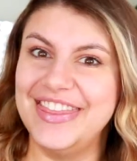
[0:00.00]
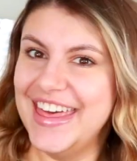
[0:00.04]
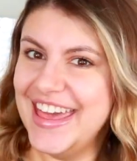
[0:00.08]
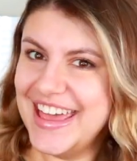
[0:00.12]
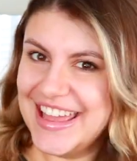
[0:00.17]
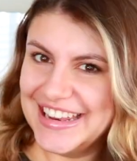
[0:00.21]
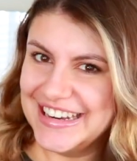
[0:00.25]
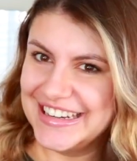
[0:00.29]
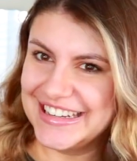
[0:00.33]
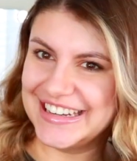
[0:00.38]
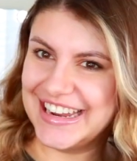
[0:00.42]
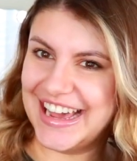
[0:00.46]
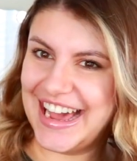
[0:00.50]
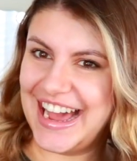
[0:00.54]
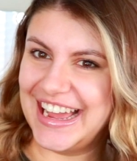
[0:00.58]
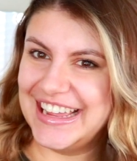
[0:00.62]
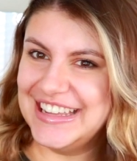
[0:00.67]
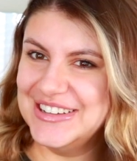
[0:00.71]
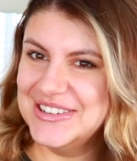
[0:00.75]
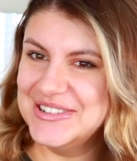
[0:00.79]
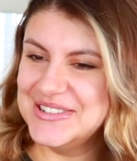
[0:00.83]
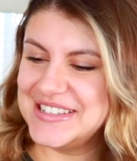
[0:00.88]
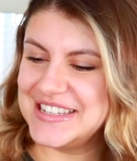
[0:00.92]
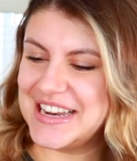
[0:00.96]
then I
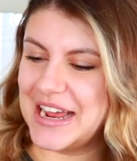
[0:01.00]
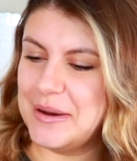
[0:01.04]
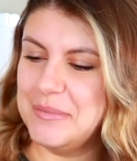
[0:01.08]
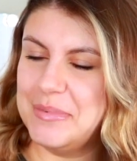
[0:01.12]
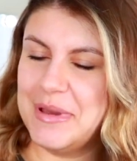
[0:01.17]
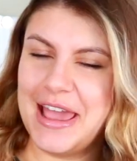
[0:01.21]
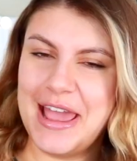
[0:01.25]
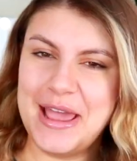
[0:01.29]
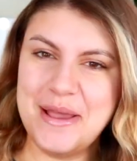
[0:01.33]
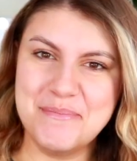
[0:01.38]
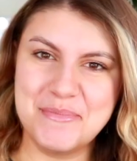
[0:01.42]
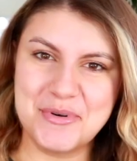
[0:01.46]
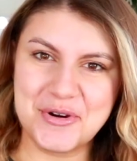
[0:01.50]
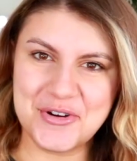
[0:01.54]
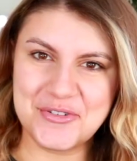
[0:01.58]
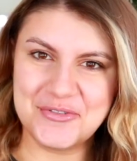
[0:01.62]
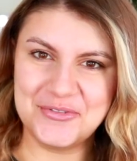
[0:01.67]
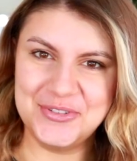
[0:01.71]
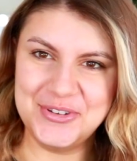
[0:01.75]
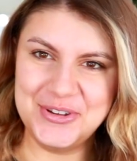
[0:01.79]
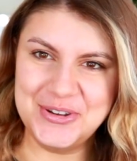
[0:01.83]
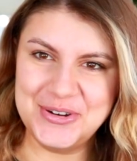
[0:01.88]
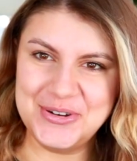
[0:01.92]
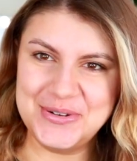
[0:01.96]
used up a
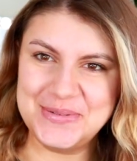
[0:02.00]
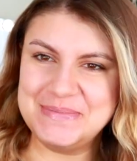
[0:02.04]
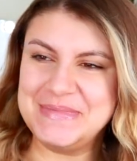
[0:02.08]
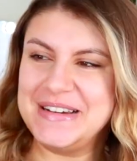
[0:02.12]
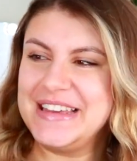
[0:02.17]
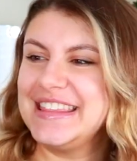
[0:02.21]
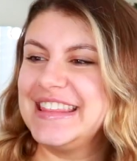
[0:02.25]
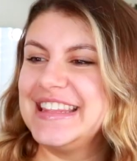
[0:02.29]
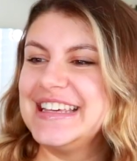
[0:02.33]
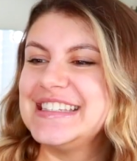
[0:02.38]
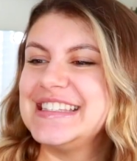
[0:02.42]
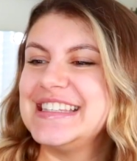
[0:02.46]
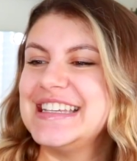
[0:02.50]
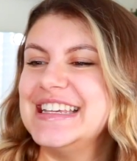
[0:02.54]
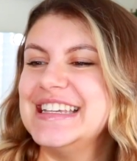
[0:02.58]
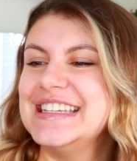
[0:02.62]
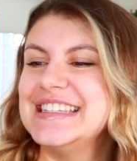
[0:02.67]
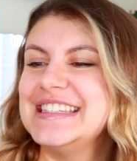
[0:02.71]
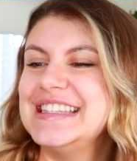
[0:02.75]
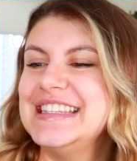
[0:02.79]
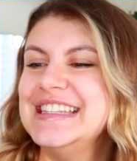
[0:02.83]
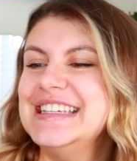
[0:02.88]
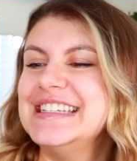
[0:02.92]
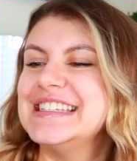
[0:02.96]
perfume. This
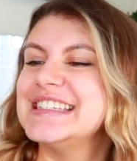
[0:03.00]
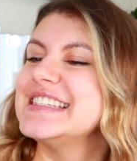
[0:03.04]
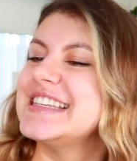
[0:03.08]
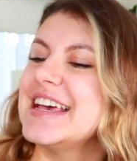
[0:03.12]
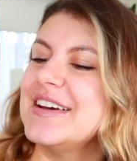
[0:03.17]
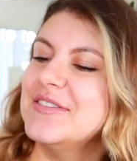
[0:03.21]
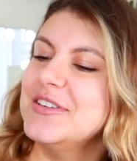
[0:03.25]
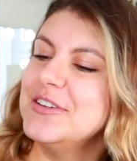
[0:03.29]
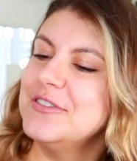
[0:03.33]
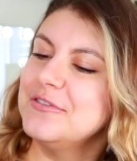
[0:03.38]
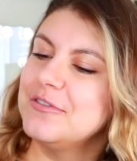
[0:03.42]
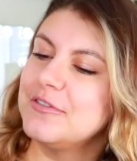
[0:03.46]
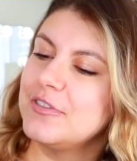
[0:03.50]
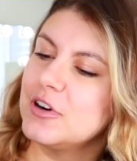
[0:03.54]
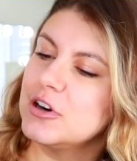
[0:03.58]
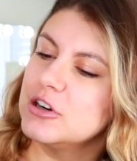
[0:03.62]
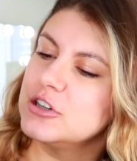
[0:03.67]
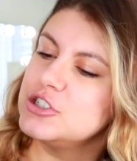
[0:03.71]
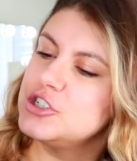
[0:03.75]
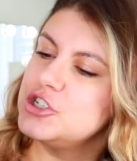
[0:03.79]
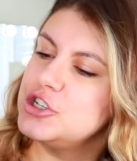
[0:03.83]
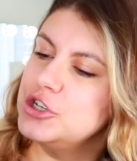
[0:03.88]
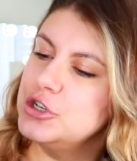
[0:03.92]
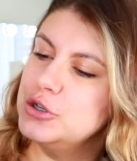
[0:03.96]
is the Seven
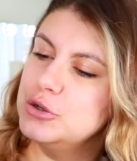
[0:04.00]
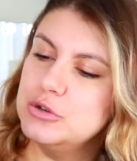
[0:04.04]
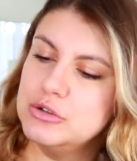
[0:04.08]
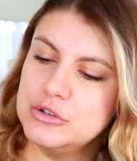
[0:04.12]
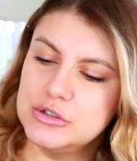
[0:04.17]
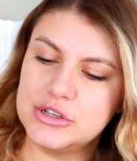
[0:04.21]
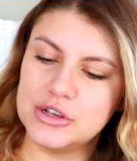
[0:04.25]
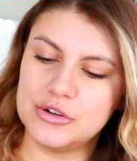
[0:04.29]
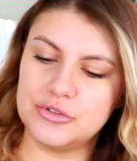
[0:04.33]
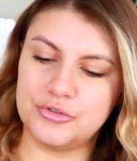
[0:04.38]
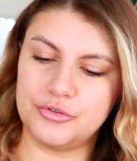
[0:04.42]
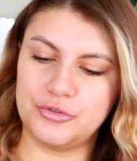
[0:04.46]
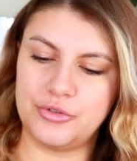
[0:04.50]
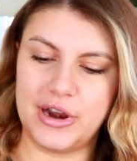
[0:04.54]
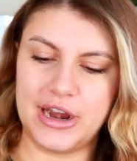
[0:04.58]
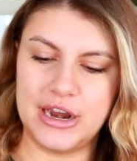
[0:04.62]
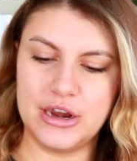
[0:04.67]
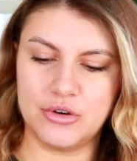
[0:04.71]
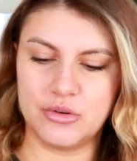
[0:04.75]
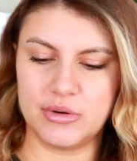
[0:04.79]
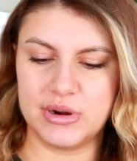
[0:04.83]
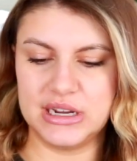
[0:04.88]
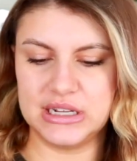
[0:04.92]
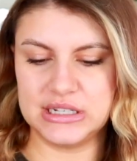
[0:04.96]
Virtues
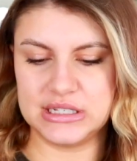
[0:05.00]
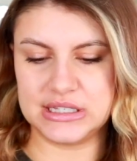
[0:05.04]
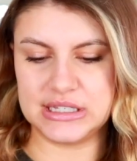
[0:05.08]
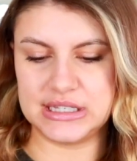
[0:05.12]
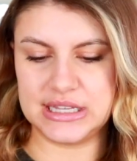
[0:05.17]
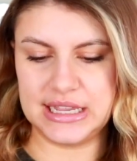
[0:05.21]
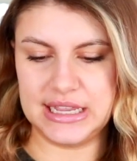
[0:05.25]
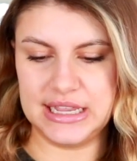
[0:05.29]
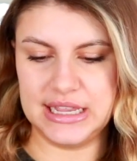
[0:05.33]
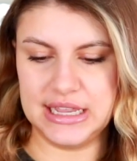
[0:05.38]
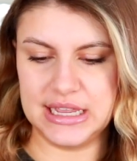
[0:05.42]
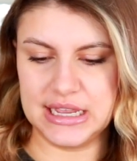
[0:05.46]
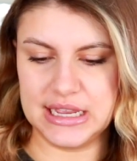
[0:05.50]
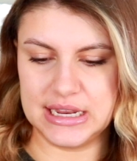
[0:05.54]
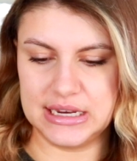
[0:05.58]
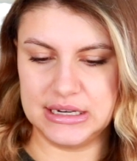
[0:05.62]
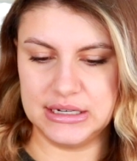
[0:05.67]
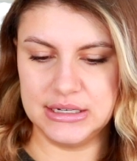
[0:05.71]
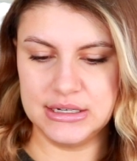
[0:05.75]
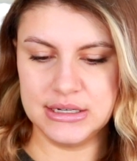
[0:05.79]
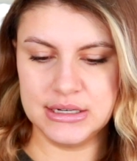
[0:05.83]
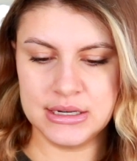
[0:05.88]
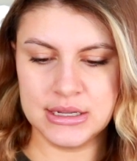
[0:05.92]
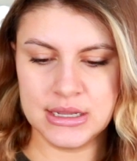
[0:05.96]
fragrance
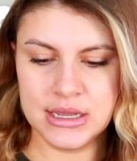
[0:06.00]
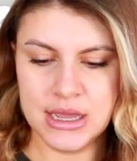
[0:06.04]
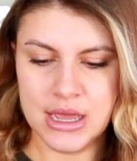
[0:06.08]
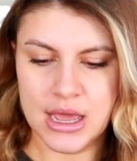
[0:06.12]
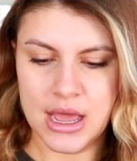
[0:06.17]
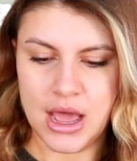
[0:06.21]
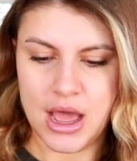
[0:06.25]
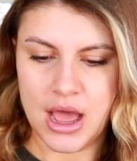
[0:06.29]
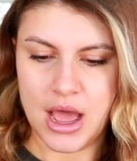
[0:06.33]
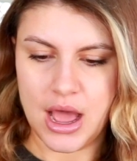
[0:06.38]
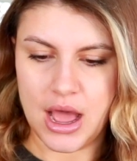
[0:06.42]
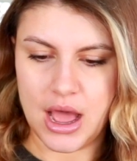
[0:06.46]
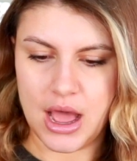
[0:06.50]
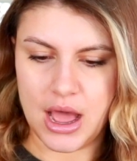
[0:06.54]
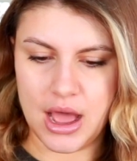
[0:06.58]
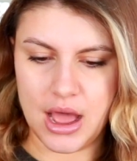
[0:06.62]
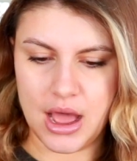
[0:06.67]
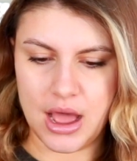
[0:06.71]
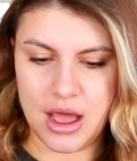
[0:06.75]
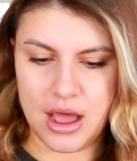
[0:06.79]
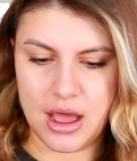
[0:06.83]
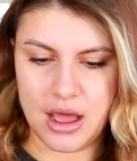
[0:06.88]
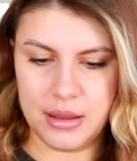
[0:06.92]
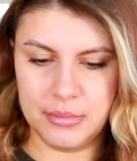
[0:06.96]
in
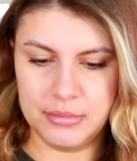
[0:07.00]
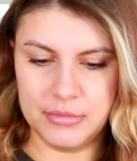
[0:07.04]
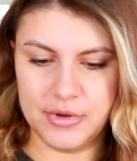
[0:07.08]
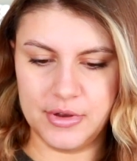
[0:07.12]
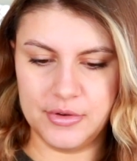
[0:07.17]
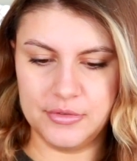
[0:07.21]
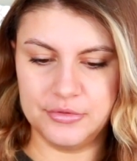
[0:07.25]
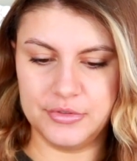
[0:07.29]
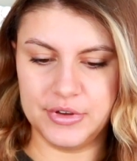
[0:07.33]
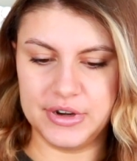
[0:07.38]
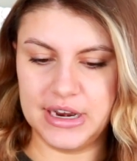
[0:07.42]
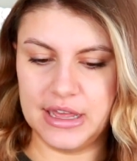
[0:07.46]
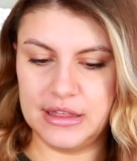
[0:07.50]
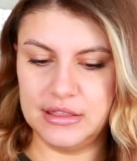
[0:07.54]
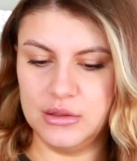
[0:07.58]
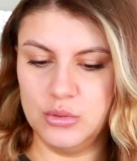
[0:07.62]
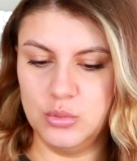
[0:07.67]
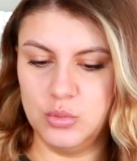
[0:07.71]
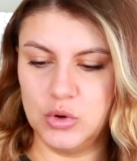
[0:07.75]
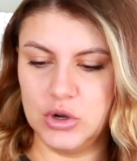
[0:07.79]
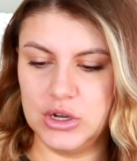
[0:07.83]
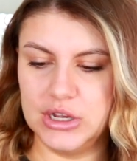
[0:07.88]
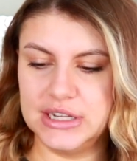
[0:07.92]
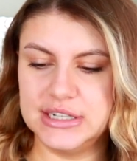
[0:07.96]
Vanilla
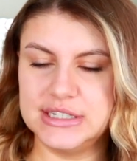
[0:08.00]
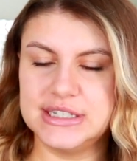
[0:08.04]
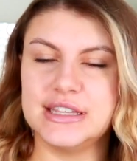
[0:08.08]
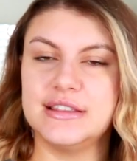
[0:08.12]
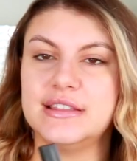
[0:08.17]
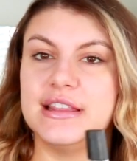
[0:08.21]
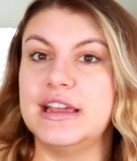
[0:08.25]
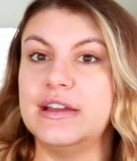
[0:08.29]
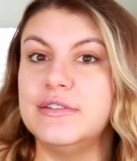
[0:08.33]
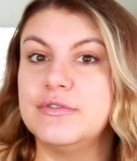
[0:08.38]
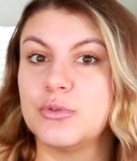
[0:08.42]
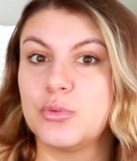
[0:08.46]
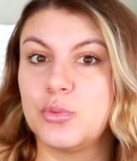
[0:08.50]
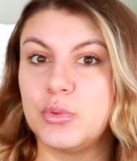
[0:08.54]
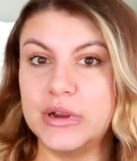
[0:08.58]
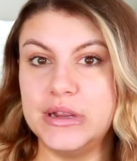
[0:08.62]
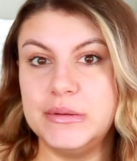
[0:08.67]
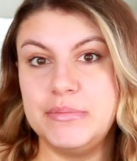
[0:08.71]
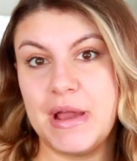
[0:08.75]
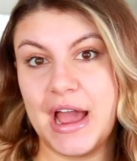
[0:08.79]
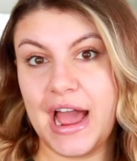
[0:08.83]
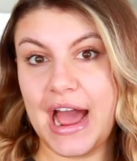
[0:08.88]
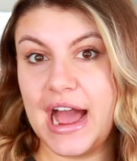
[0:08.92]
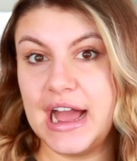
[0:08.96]
Woods. They've
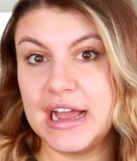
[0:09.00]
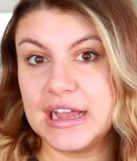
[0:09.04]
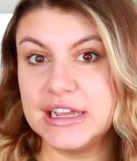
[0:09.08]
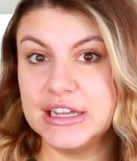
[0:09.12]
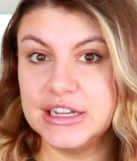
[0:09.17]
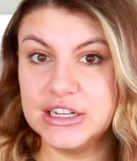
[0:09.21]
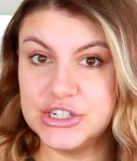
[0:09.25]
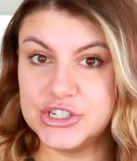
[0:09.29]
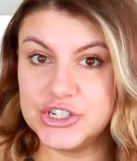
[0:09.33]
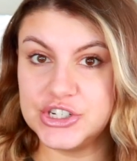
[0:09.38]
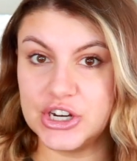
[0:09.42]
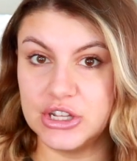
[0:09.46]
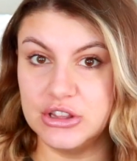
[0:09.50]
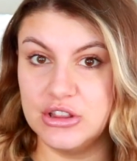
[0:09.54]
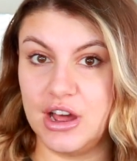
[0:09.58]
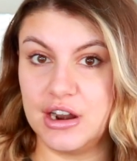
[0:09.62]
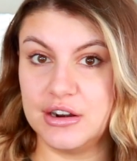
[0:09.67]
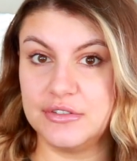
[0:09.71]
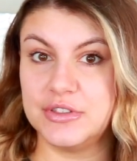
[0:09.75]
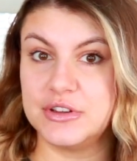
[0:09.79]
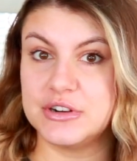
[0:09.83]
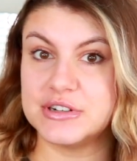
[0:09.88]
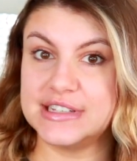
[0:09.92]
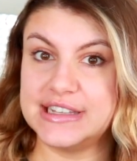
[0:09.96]
repackaged a lot
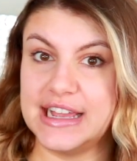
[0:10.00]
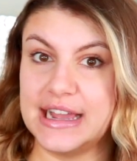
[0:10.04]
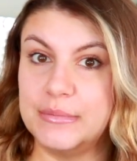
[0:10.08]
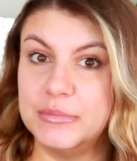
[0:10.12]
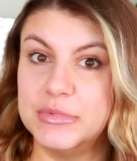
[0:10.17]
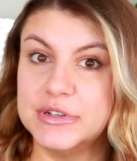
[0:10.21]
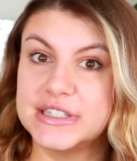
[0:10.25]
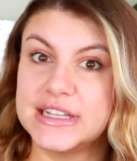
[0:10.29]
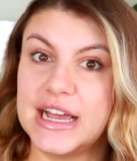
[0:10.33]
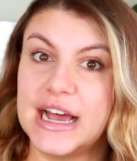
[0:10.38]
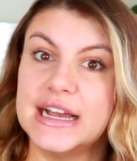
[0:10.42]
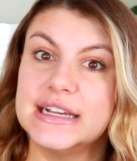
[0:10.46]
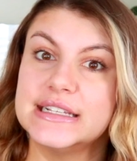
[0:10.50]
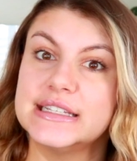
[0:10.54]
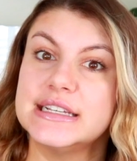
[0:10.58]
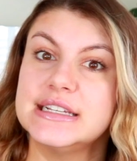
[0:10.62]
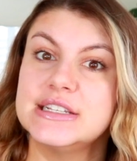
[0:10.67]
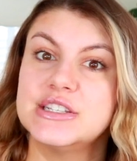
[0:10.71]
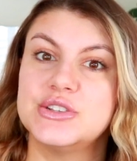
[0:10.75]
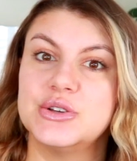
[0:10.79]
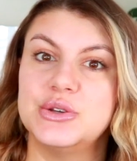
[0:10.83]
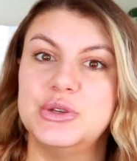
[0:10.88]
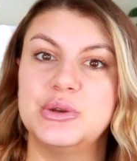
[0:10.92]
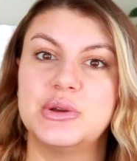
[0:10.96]
of their sample
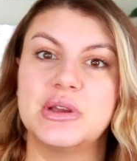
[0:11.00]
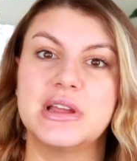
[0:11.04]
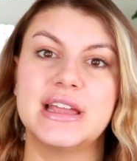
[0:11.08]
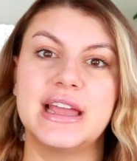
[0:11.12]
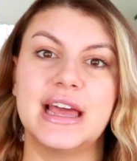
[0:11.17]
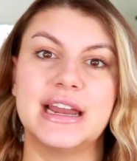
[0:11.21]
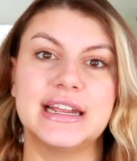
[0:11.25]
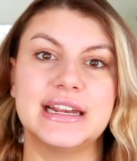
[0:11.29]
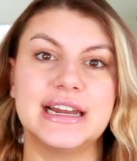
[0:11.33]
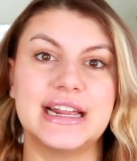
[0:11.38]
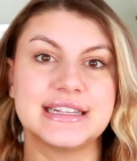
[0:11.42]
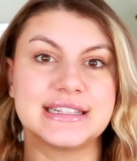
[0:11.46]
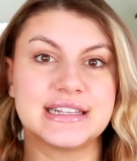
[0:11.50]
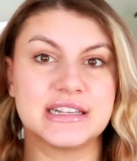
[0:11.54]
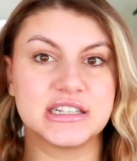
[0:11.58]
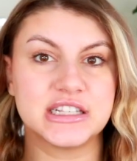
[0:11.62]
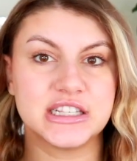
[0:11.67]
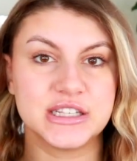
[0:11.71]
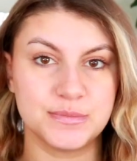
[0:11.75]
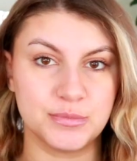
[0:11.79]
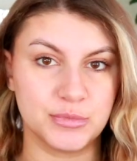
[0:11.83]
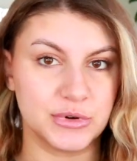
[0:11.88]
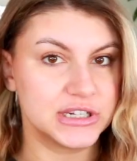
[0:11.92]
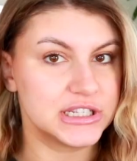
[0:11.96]
sizes, so you can get it as a
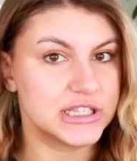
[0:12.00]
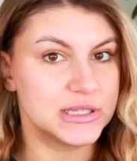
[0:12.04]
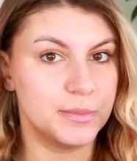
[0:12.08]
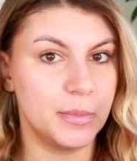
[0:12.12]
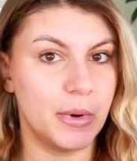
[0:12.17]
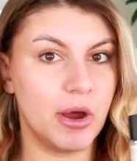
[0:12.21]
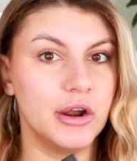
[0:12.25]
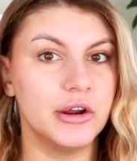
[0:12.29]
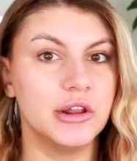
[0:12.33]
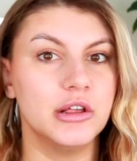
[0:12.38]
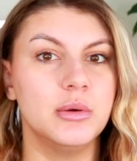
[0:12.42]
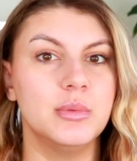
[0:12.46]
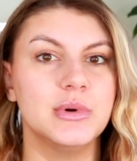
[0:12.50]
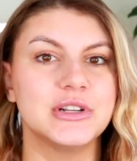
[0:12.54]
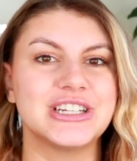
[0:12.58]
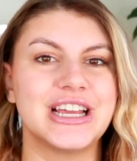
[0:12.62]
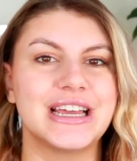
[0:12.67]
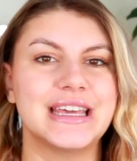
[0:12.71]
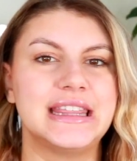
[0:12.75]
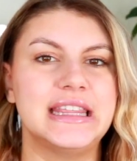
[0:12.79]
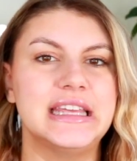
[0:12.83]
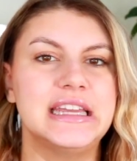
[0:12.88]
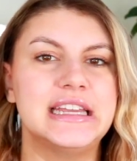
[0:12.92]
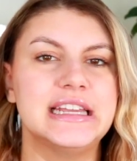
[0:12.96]
spritz bottle, which
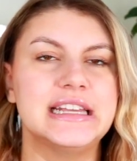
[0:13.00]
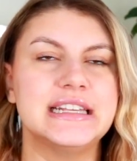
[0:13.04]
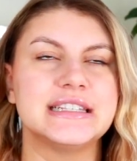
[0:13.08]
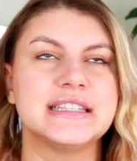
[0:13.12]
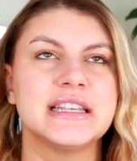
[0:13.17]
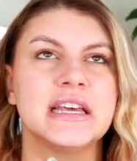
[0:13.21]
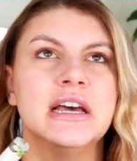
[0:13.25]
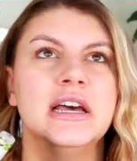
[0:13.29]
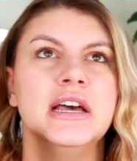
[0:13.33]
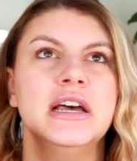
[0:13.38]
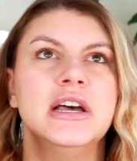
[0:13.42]
I think is